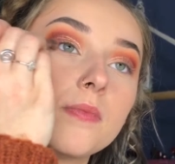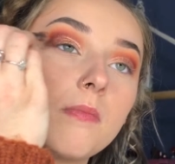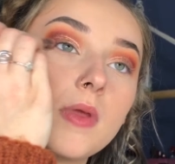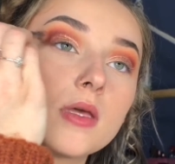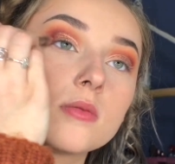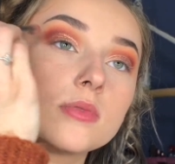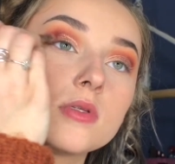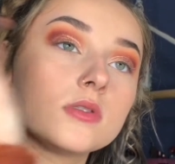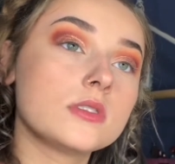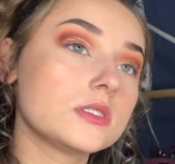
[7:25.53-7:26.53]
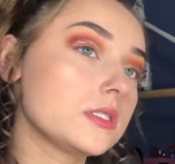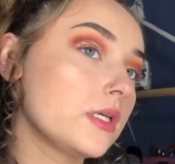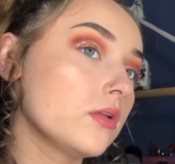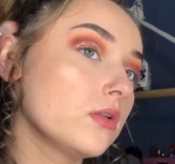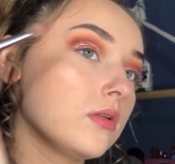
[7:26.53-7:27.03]
makeup
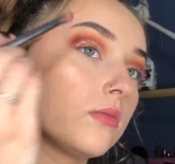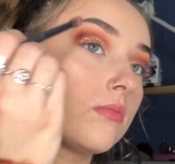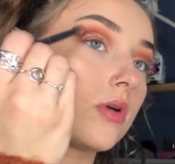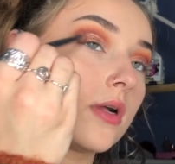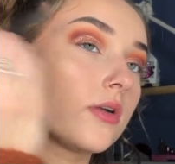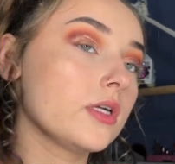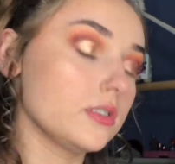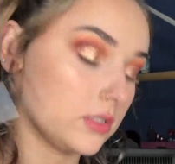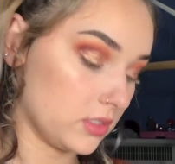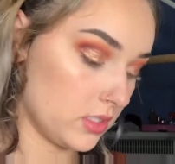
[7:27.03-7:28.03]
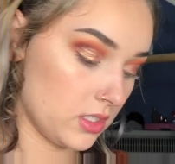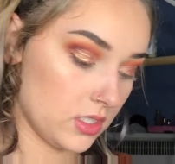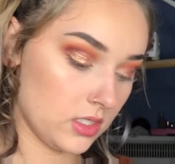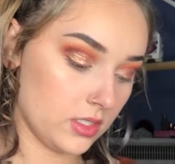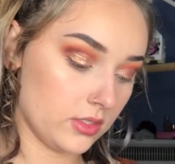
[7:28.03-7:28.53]
skill progress
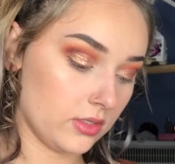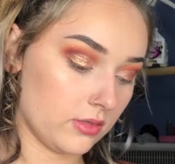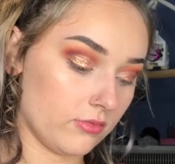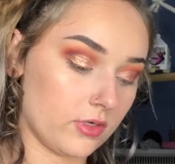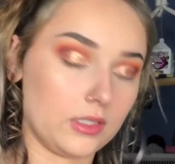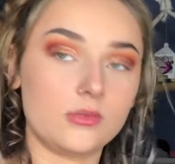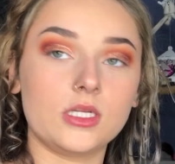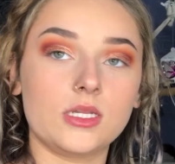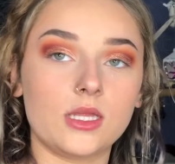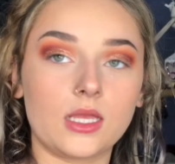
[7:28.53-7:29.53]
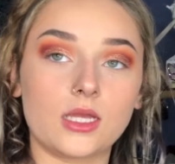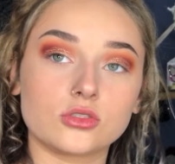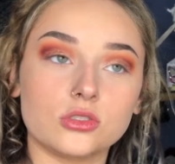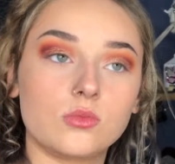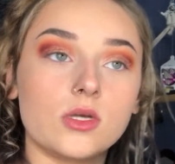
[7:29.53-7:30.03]
than for anybody to like
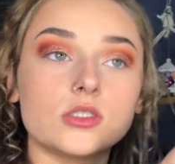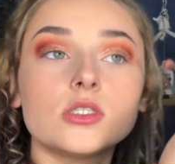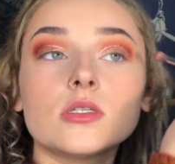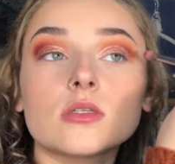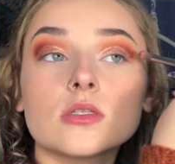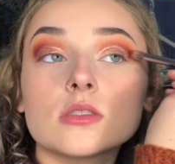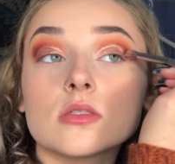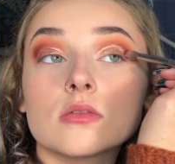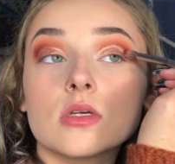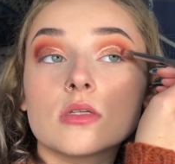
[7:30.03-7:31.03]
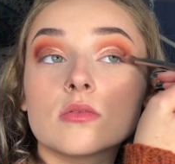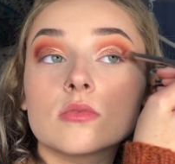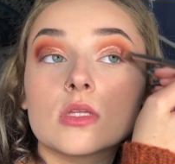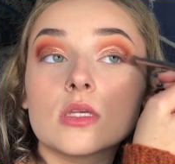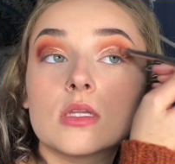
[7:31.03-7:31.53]
actually watch it, because like I don't
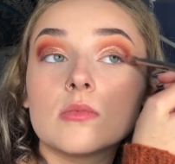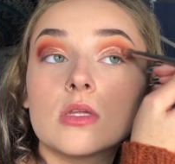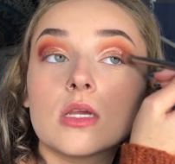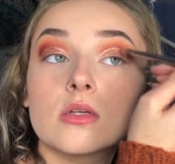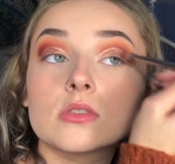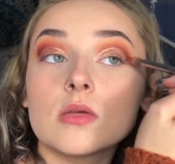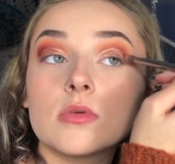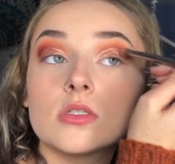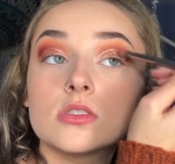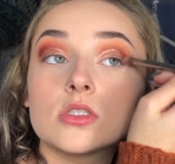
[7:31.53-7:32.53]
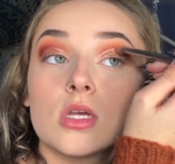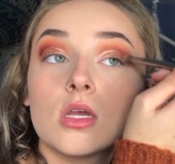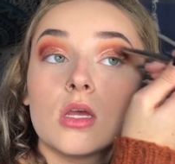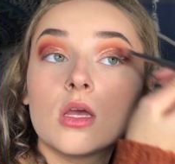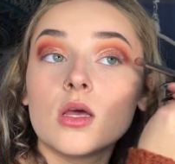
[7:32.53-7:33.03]
think anybody cares that much.
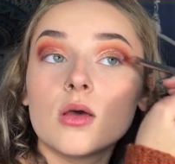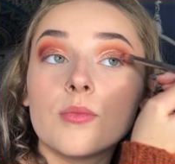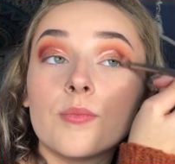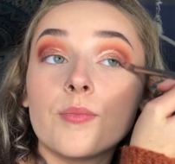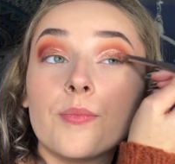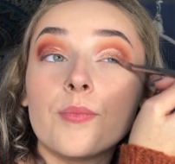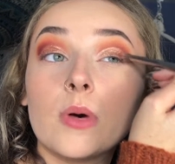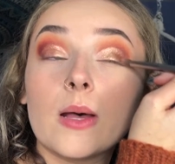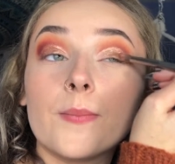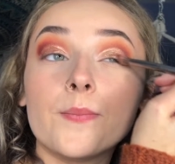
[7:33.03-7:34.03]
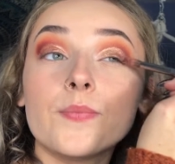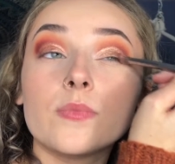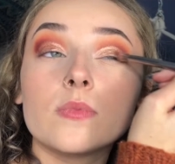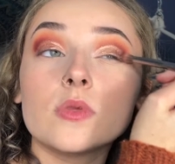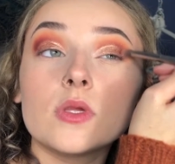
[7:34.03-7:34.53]
But
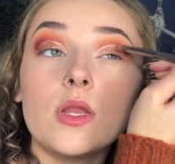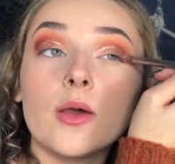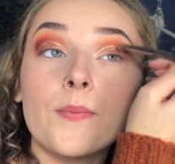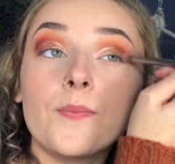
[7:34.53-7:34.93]
you know,